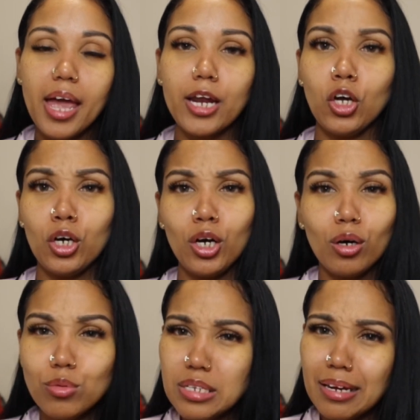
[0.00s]
and
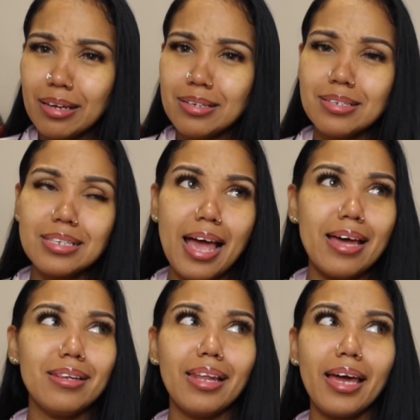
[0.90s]
coziness,
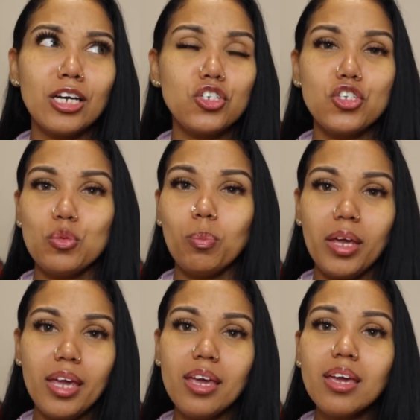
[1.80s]
and like just
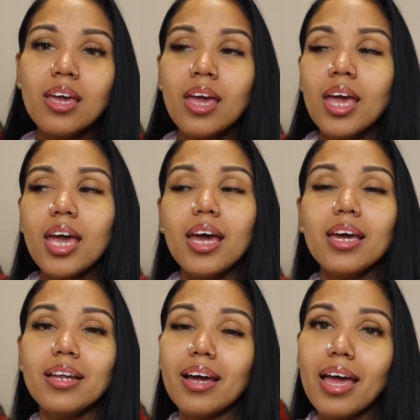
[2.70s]
being
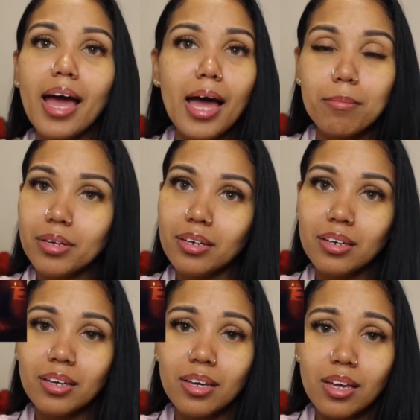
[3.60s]
in a
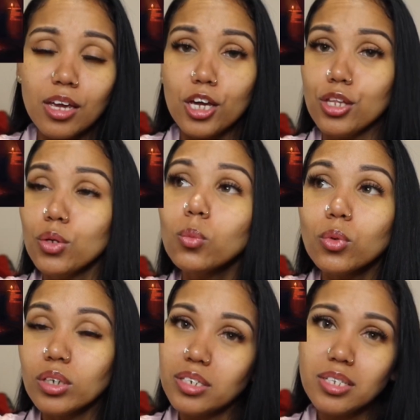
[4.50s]
cabin in the
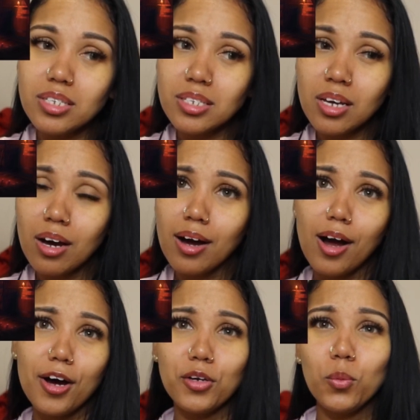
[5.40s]
woods
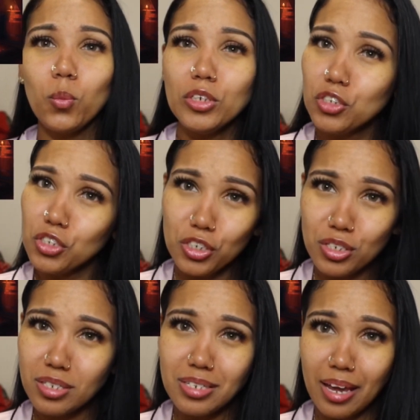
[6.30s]
on a
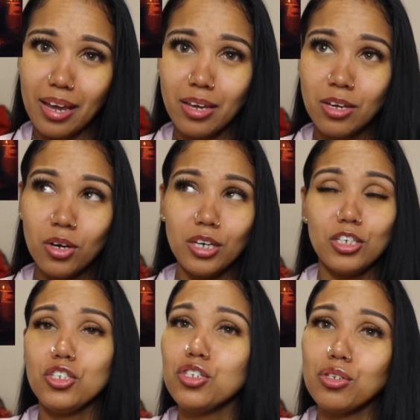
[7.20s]
winter's day.
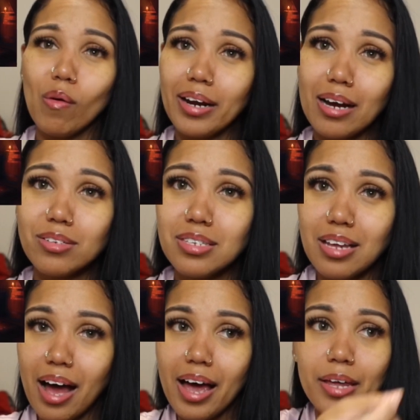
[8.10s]
It's snowing
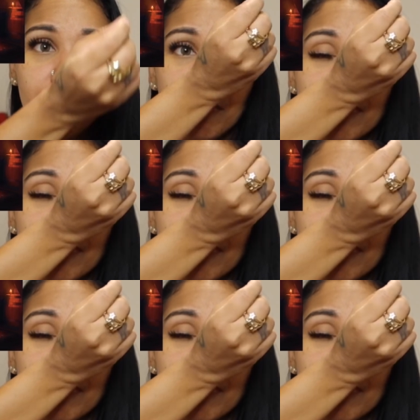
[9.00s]
outside